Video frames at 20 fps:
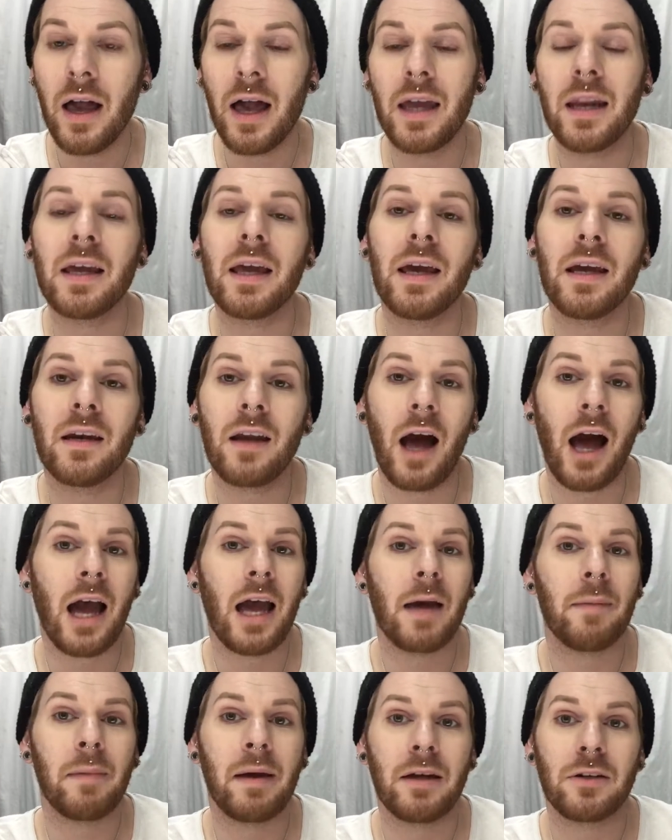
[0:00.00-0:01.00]
And again, I
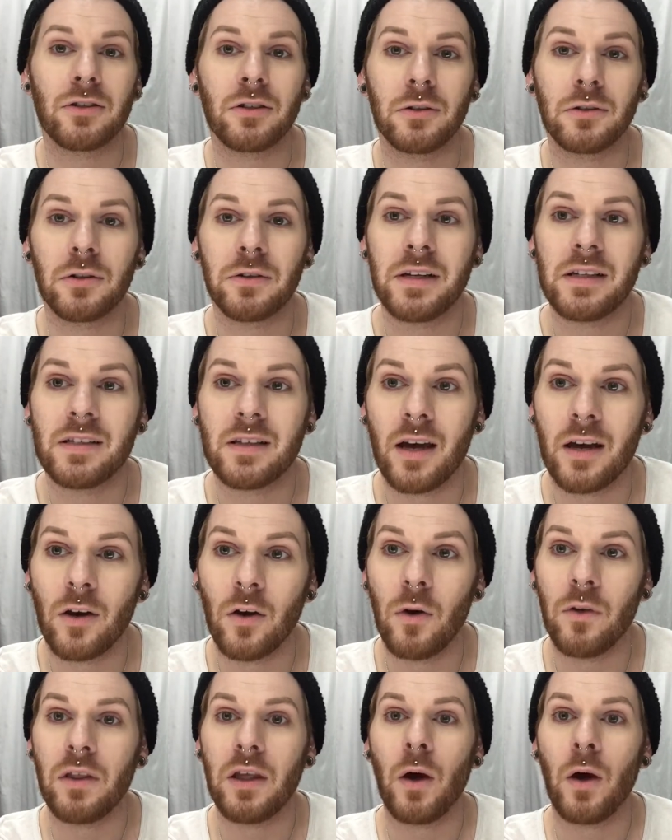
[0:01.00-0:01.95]
am Angelo Terracciano,